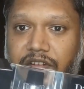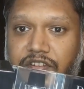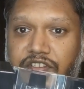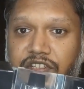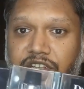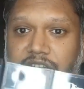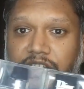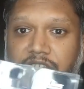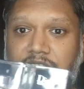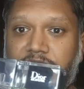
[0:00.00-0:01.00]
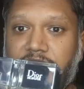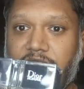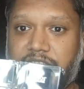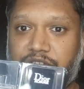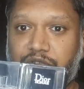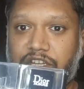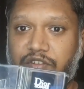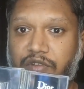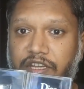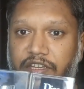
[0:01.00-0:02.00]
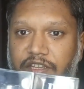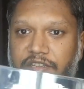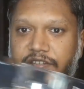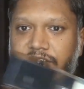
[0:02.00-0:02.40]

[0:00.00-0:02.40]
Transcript: original and the 2020.